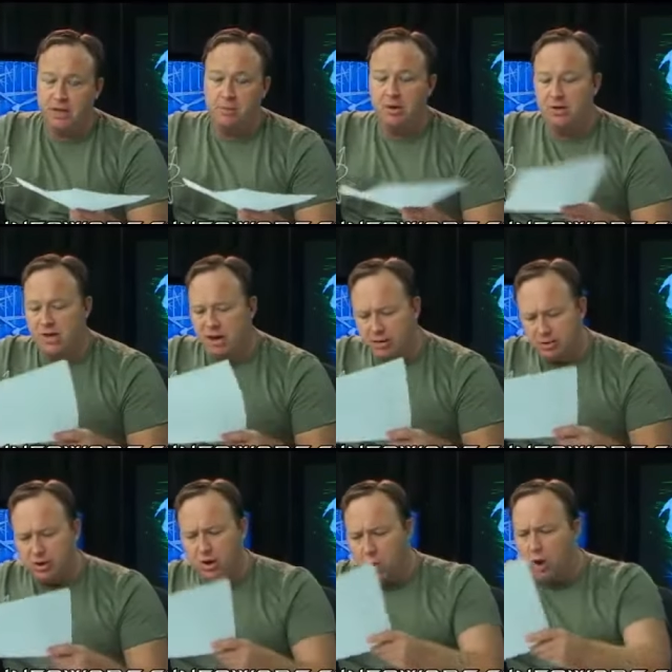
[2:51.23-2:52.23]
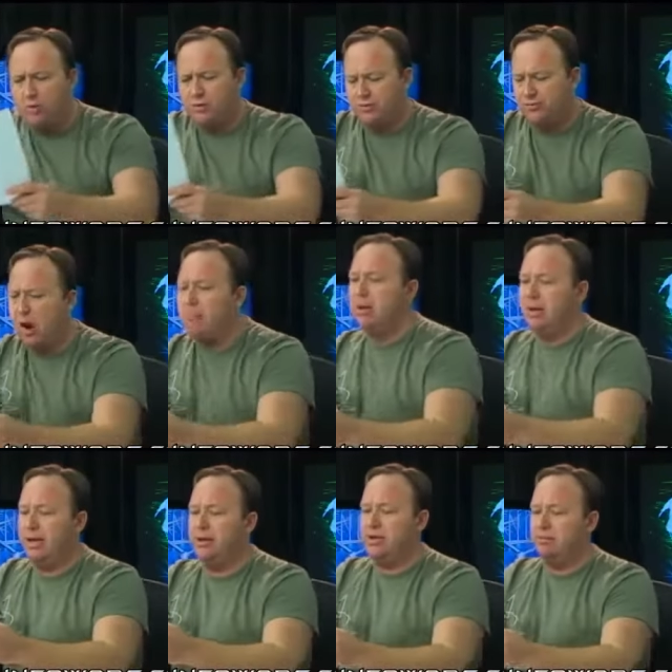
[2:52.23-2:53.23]
I mean, he's got a bunch of quotes from
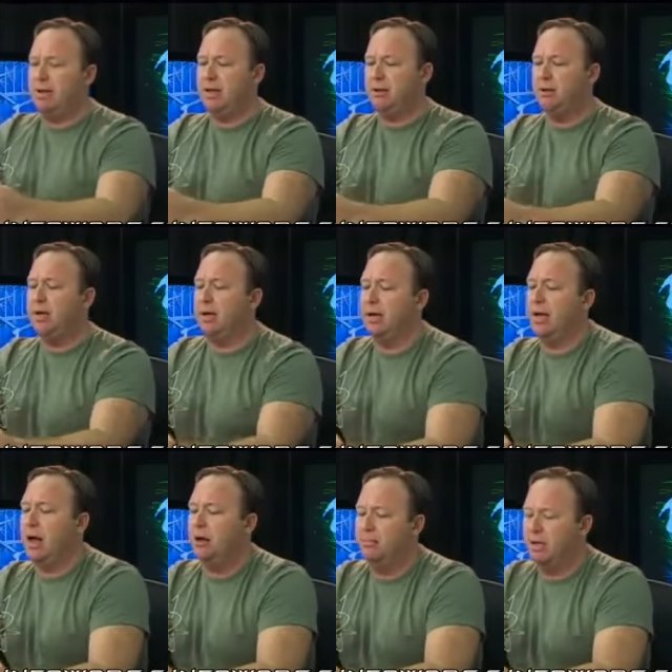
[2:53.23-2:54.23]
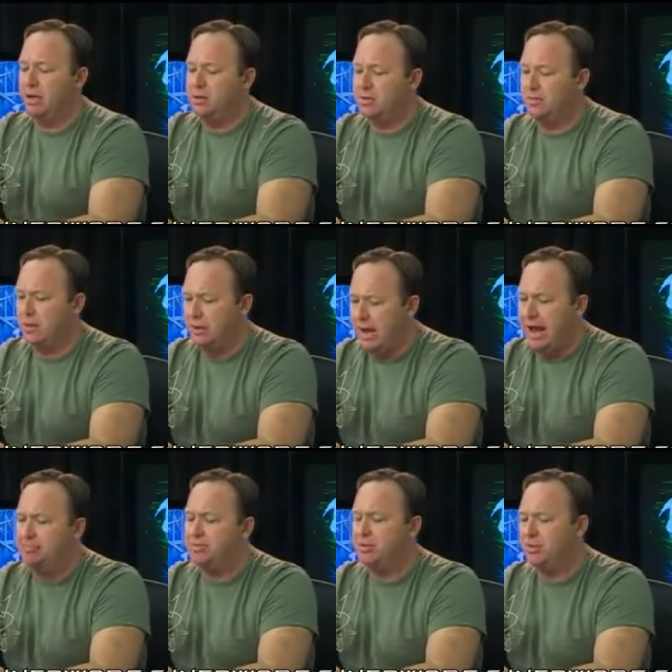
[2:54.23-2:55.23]
elites admitting they're getting out because of
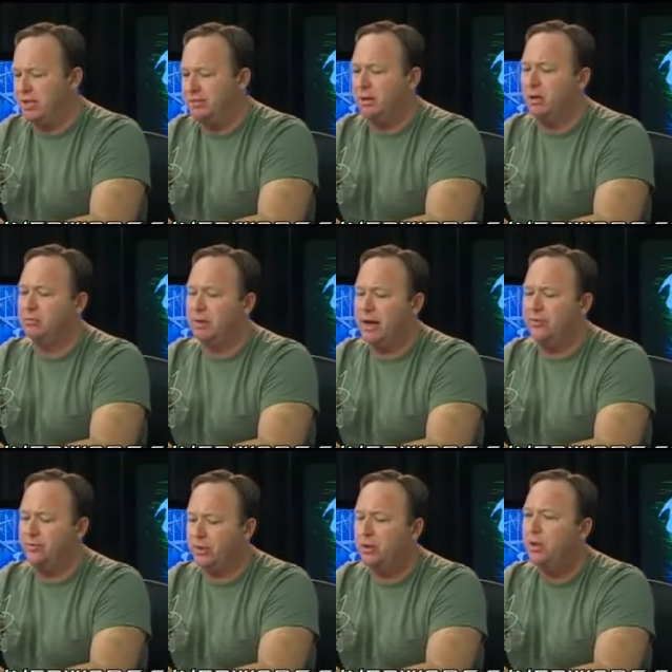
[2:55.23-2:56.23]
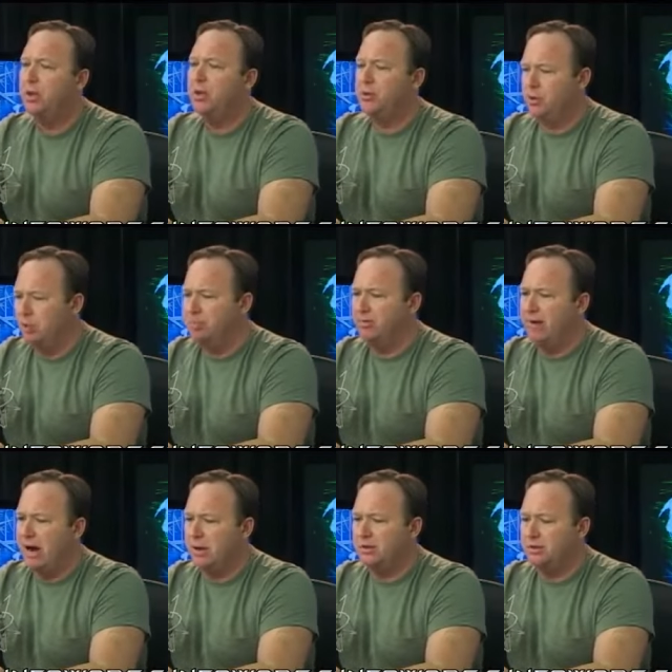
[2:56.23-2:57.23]
collapse and civil unrest and super
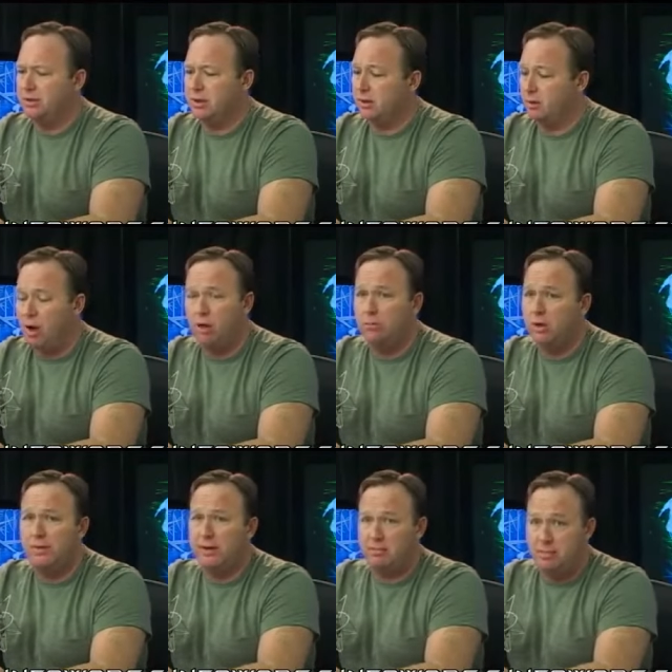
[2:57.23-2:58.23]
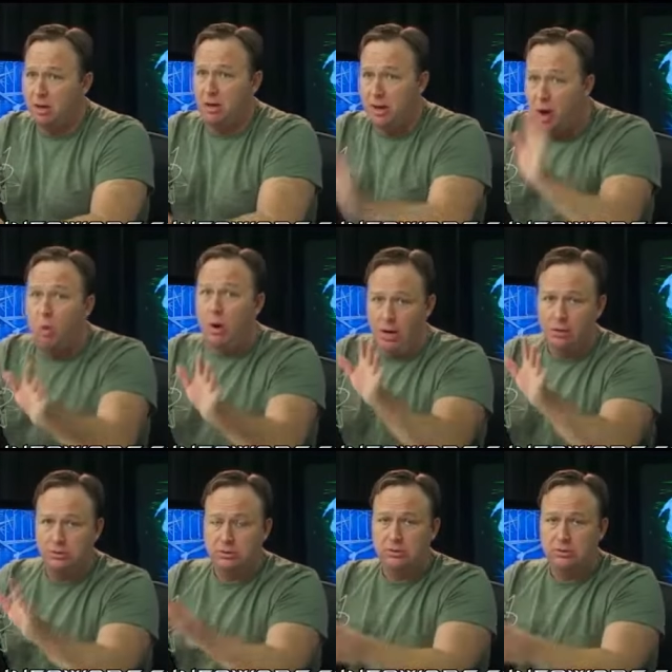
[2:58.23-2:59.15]
viruses, and they're all moving to the middle of nowhere.